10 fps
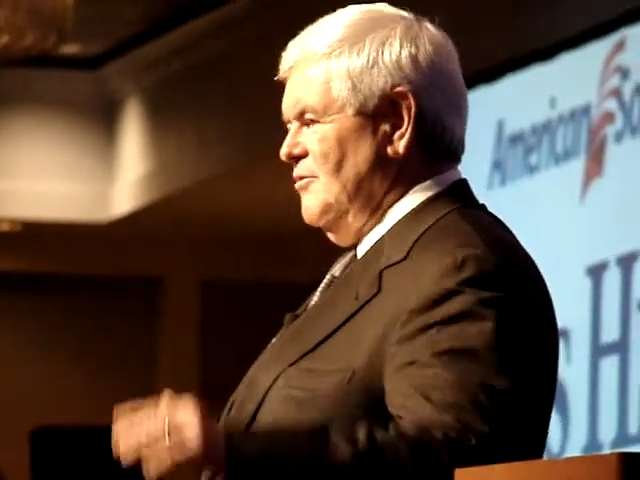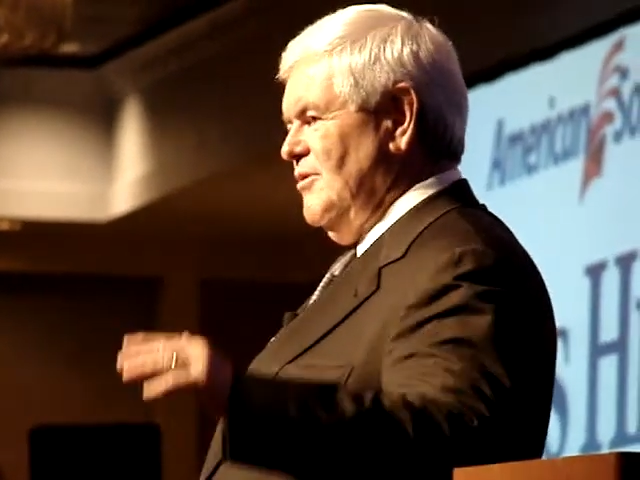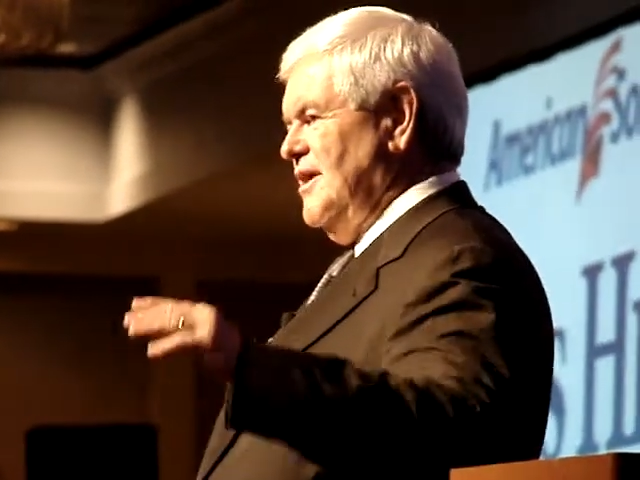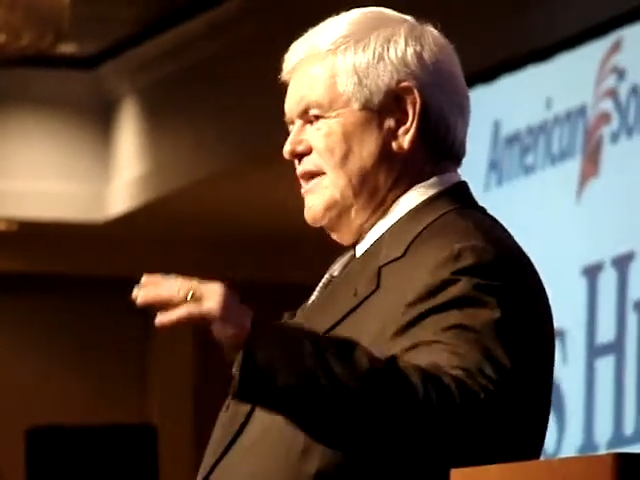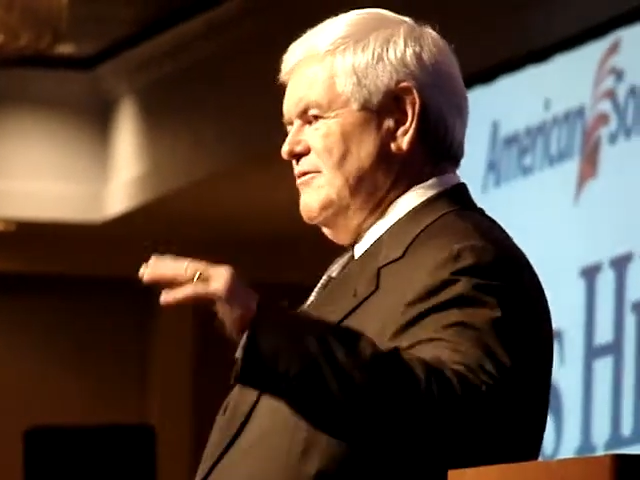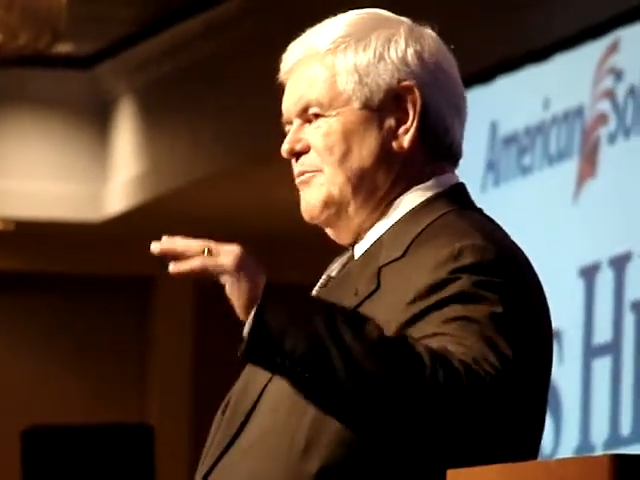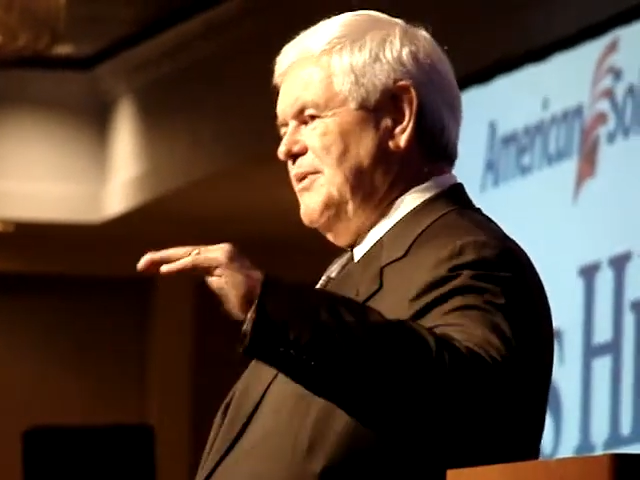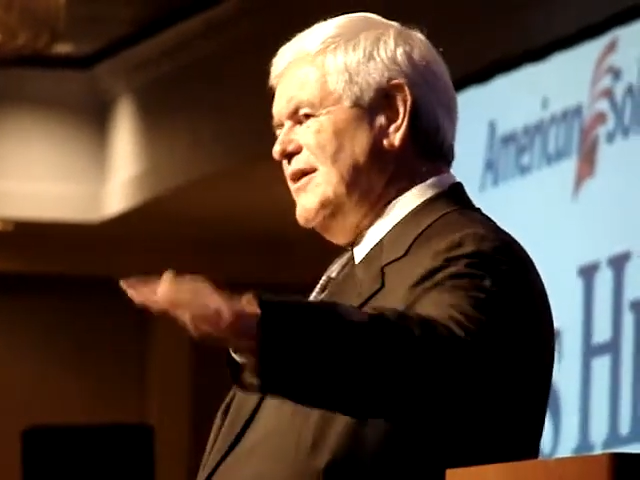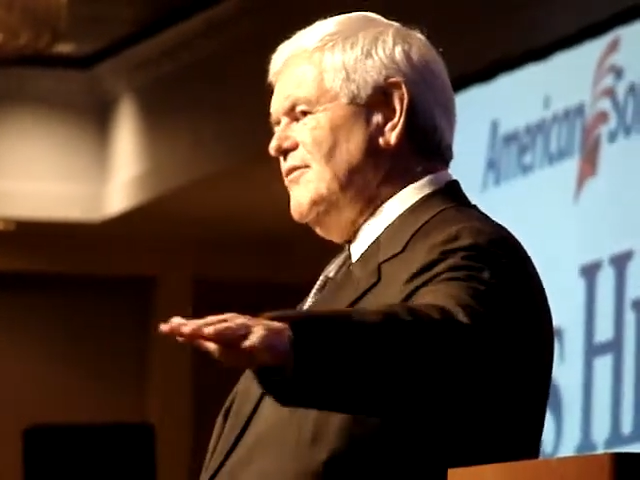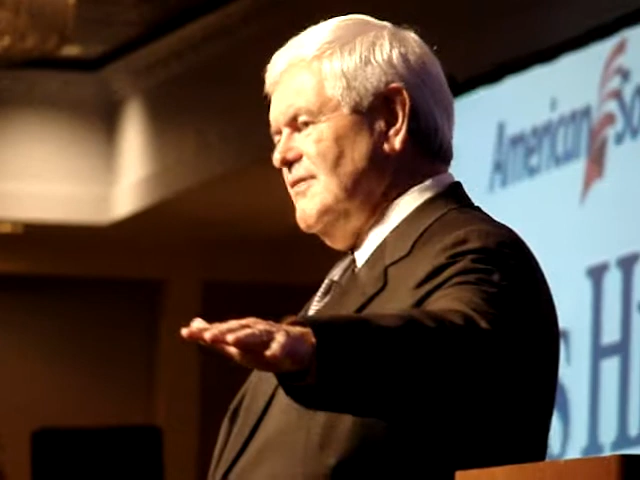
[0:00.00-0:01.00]
we're going to have a
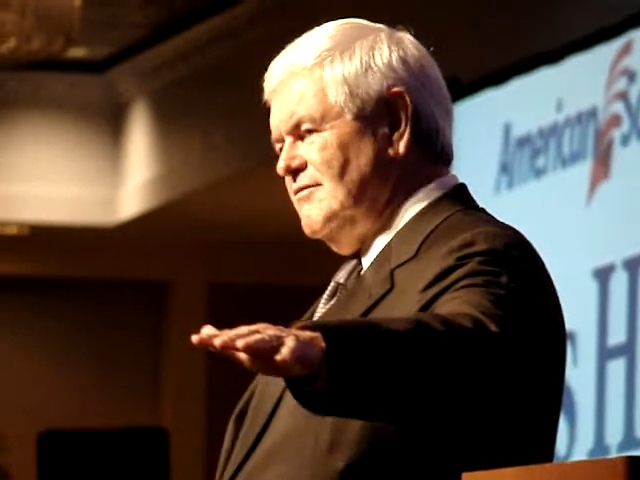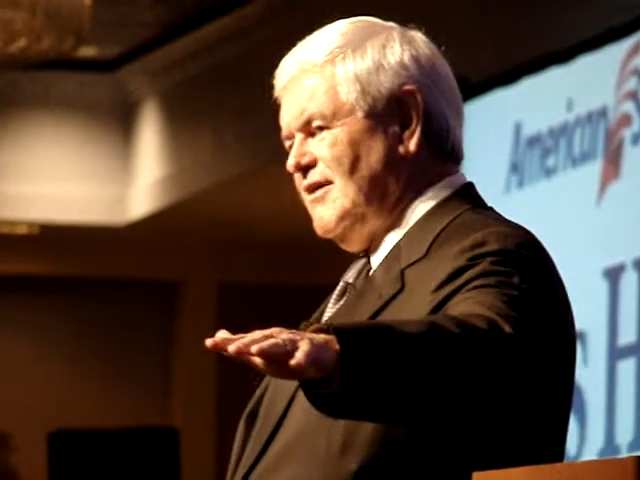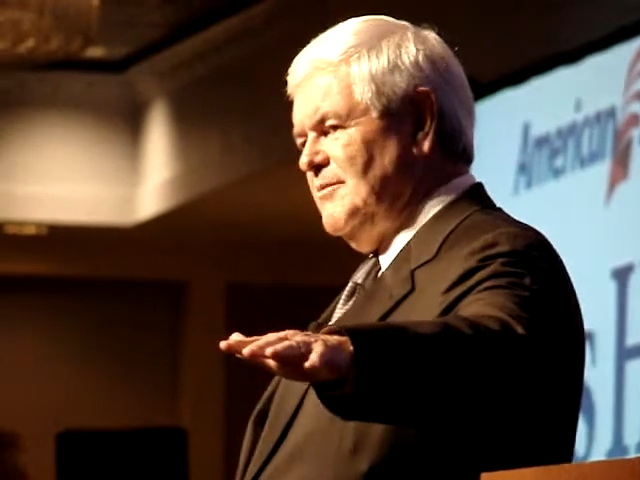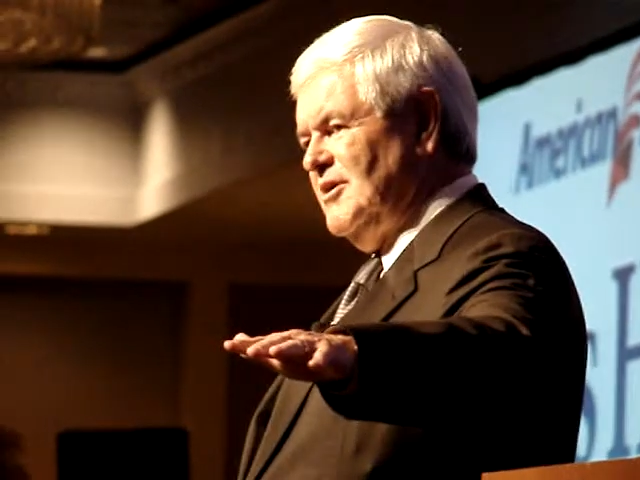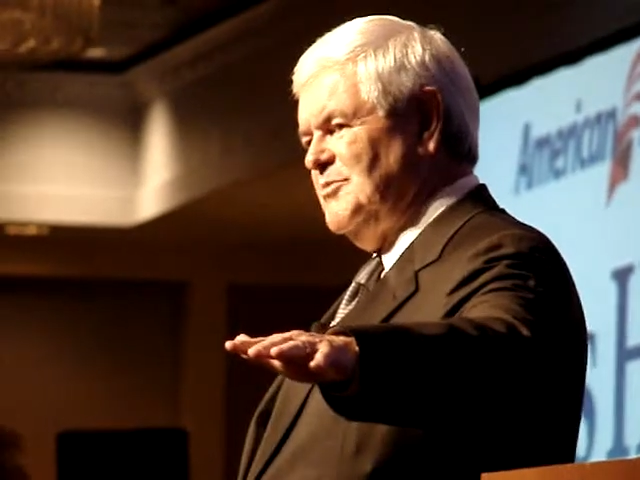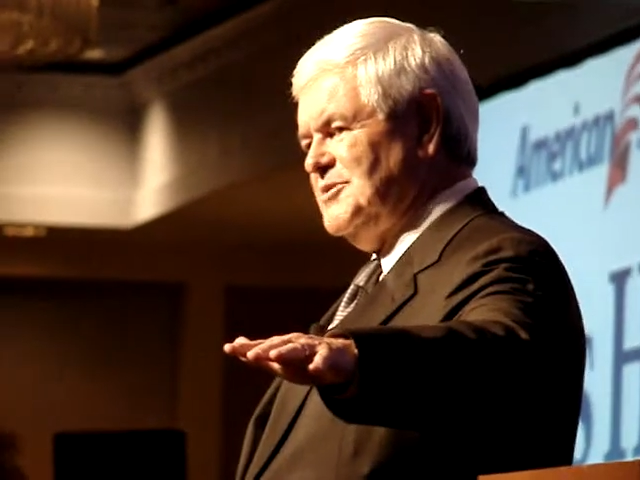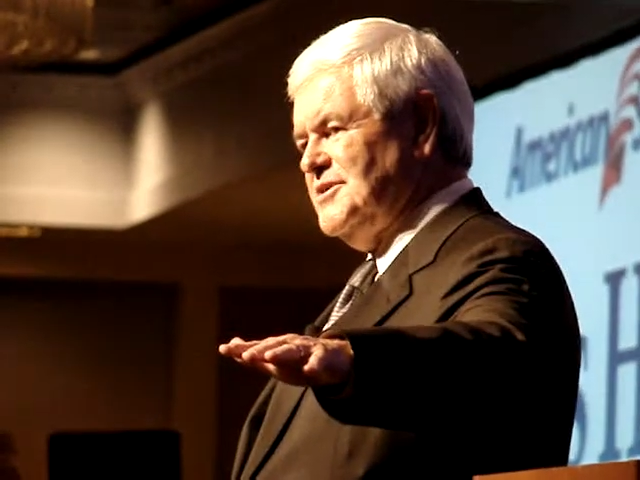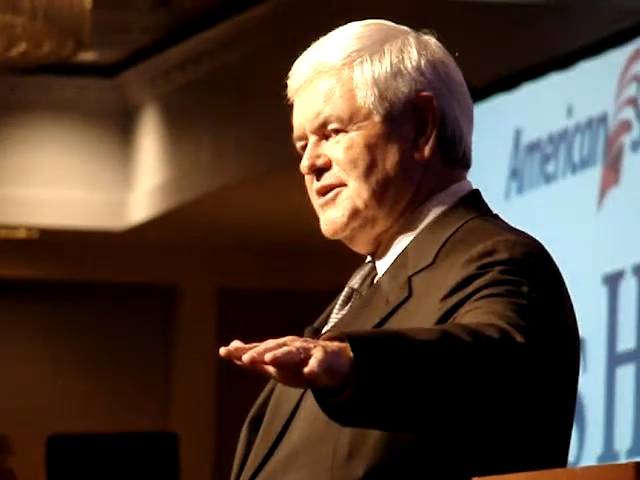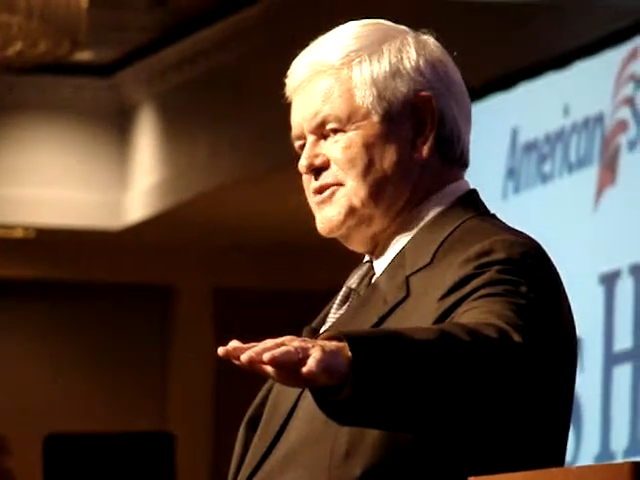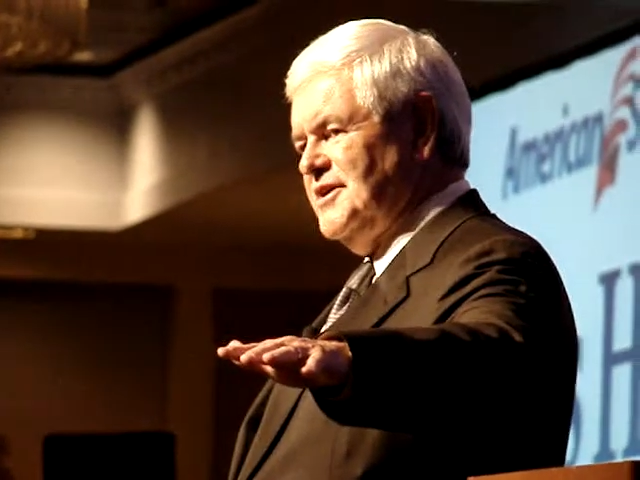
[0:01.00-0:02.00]
bigger environmental
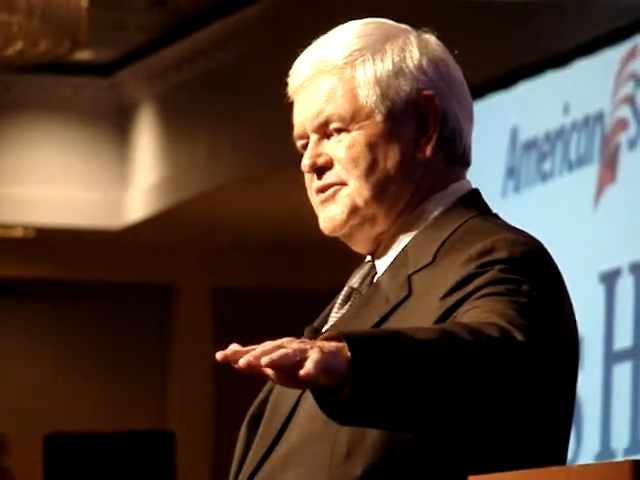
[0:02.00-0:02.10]
protection